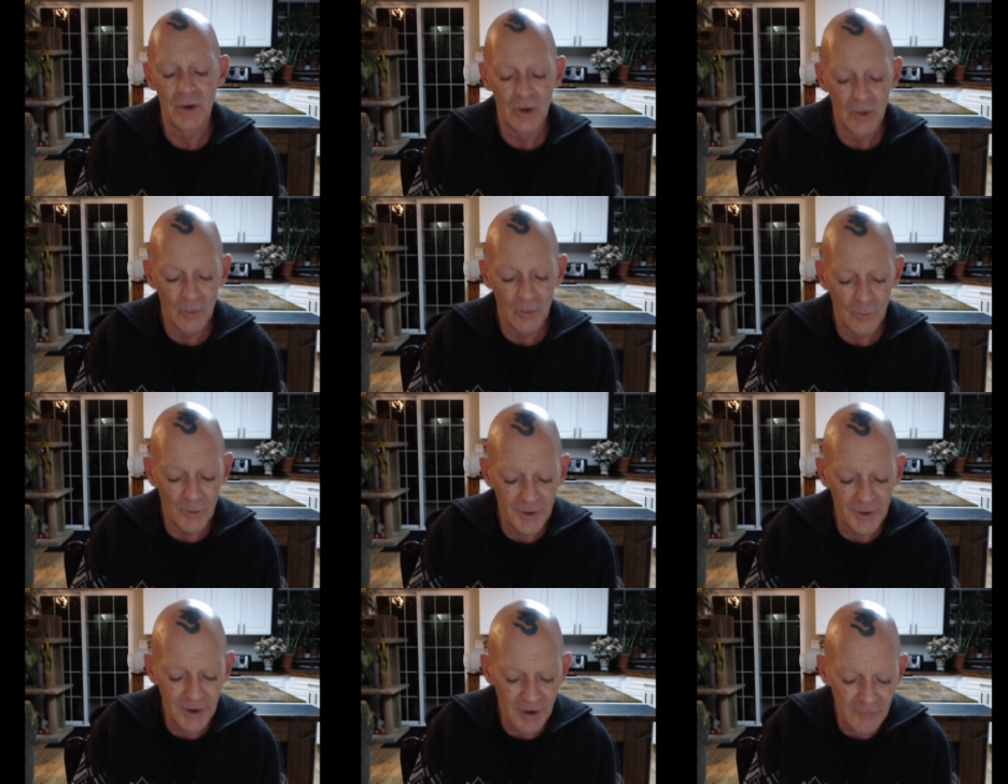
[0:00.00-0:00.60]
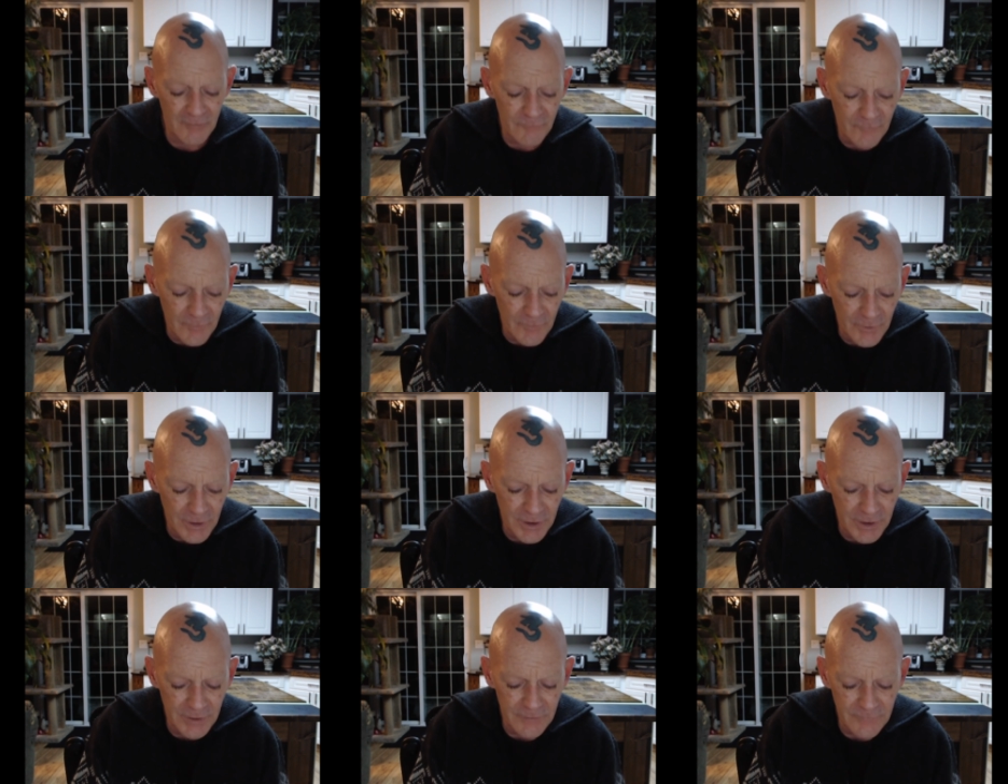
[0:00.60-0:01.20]
Whatever
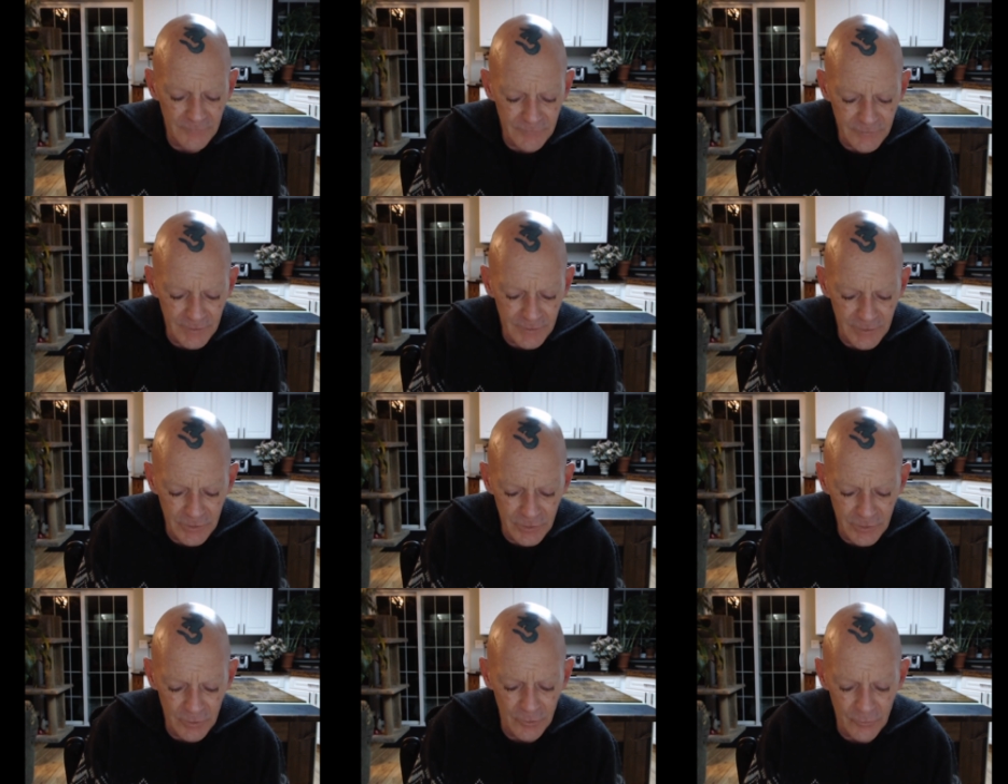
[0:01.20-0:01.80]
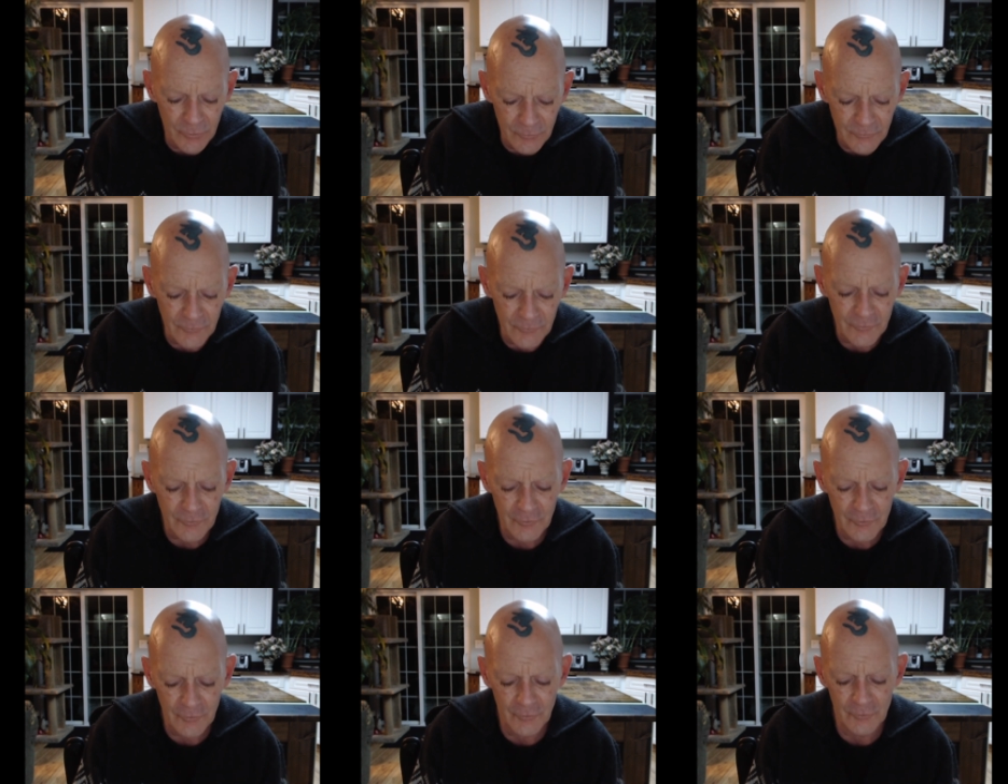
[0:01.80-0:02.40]
it is that you
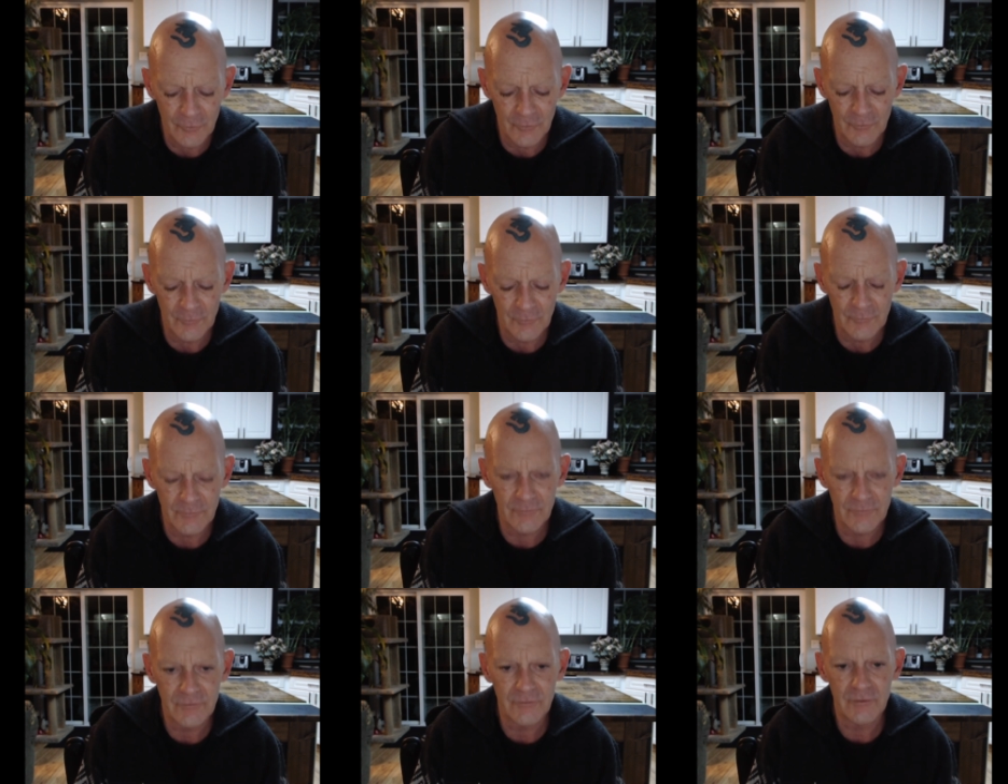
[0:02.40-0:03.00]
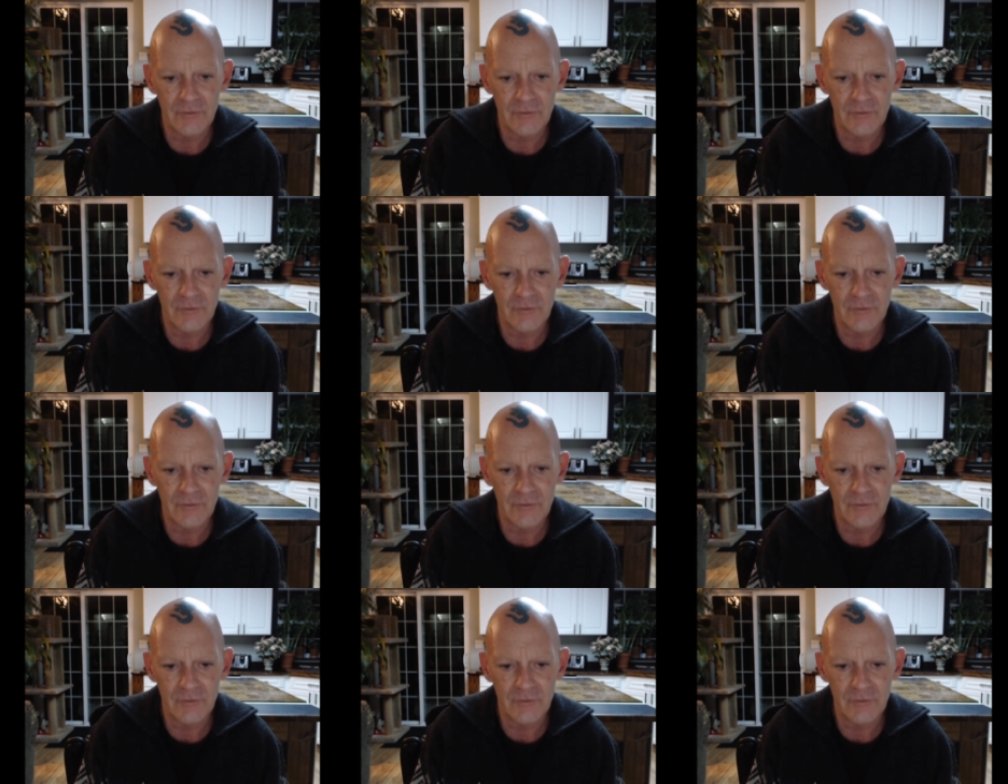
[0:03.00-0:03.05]
choose